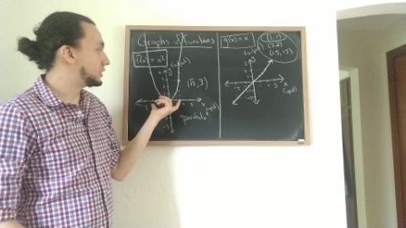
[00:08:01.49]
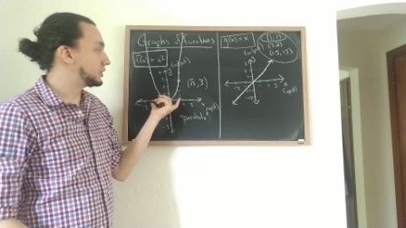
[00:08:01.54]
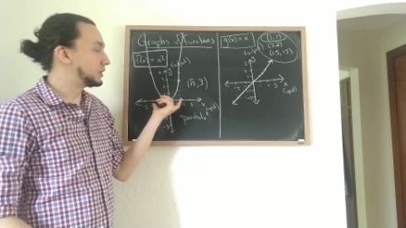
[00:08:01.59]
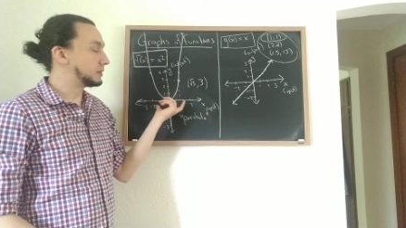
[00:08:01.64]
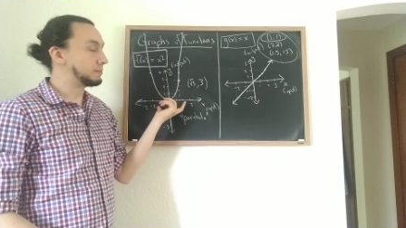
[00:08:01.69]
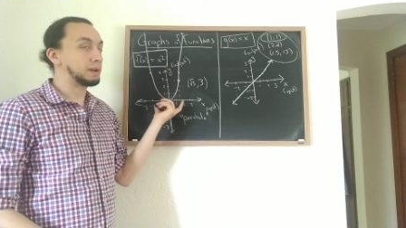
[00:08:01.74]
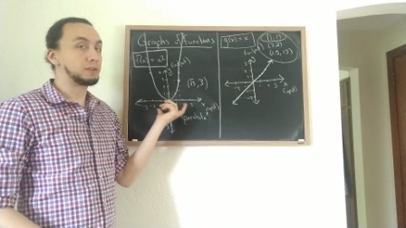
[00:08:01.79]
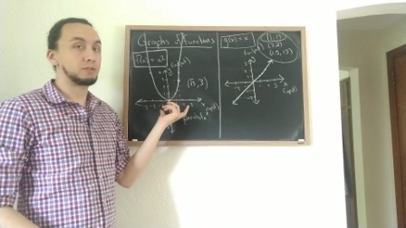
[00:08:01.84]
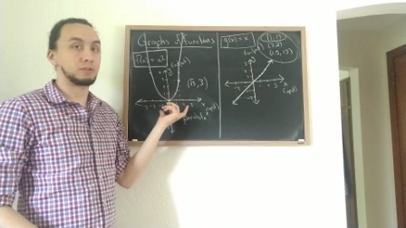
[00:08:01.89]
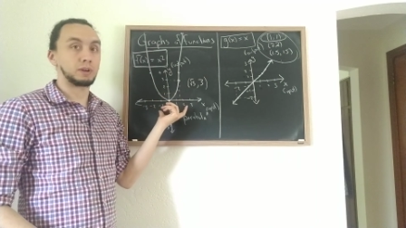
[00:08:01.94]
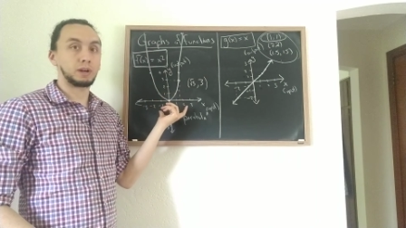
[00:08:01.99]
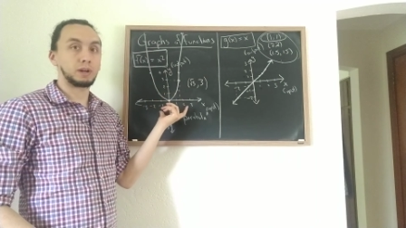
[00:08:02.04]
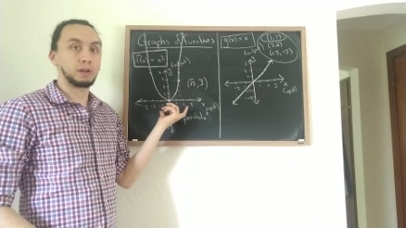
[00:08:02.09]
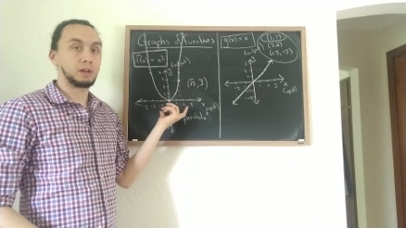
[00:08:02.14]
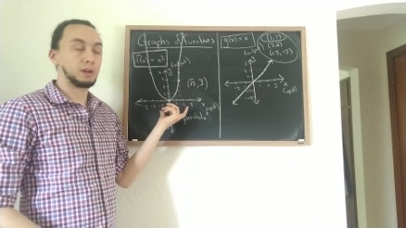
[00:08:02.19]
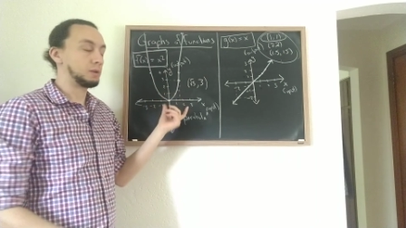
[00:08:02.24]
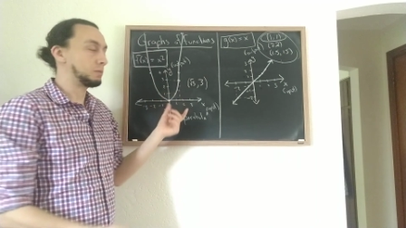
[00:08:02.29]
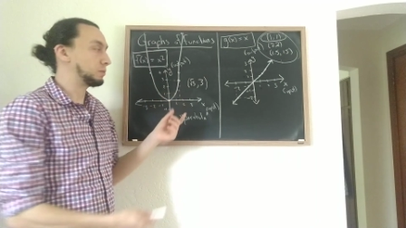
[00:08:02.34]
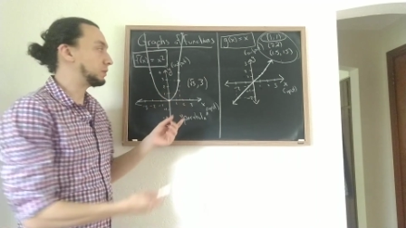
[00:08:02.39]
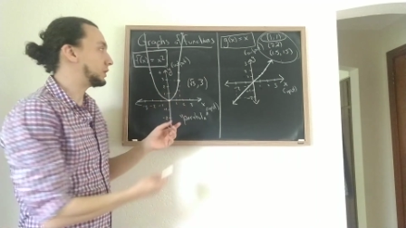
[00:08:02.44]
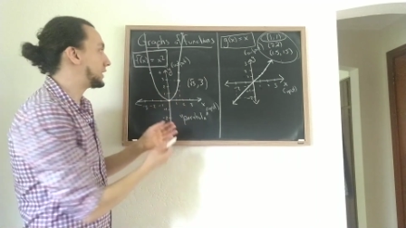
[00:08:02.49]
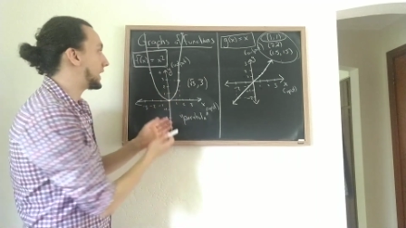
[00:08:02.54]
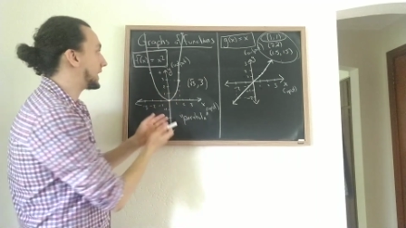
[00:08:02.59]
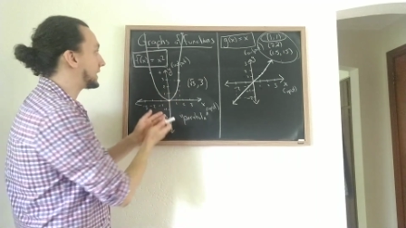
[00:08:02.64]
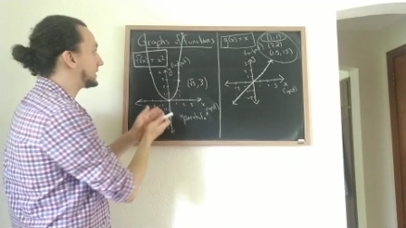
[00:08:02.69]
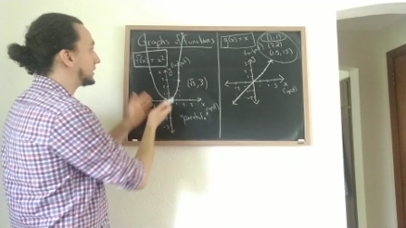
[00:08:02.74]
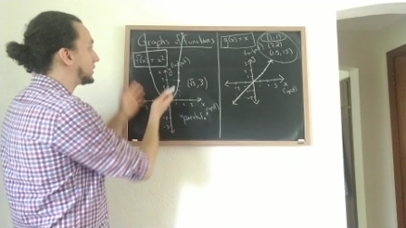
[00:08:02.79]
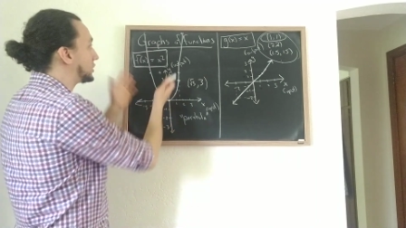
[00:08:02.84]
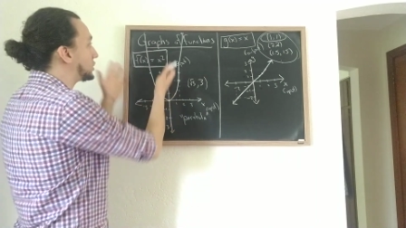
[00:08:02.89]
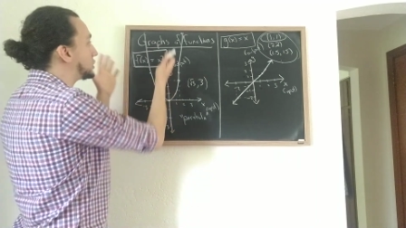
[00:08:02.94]
geometric, which
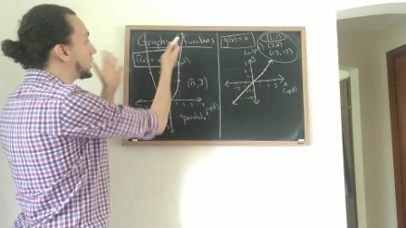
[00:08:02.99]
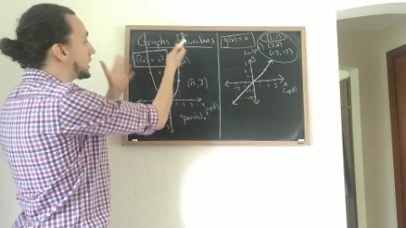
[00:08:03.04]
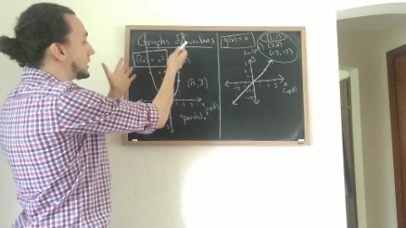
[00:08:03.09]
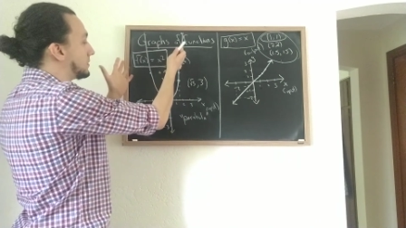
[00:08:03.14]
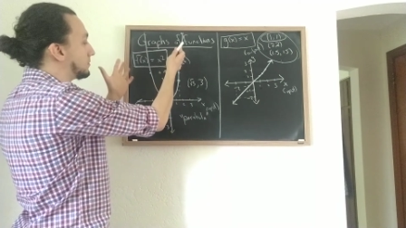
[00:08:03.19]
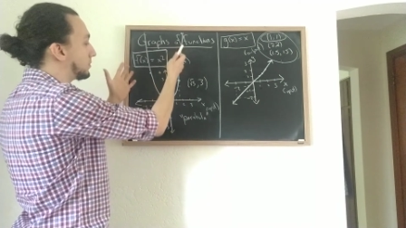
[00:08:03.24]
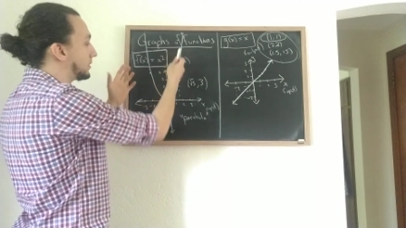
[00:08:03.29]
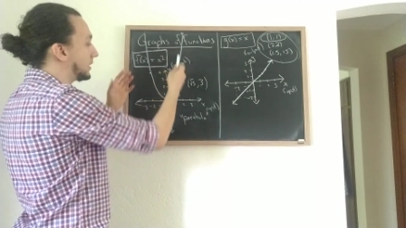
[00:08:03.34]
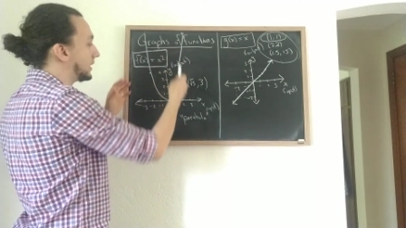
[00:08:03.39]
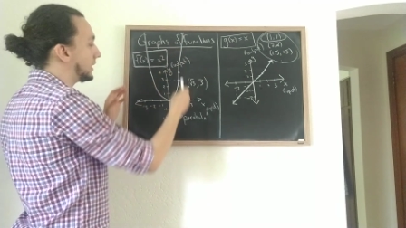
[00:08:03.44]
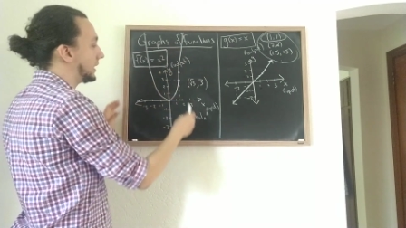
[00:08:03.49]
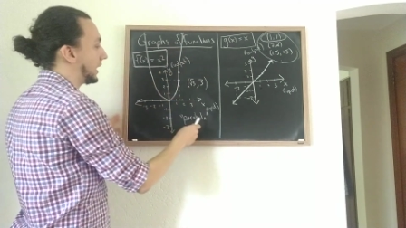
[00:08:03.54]
has a shape.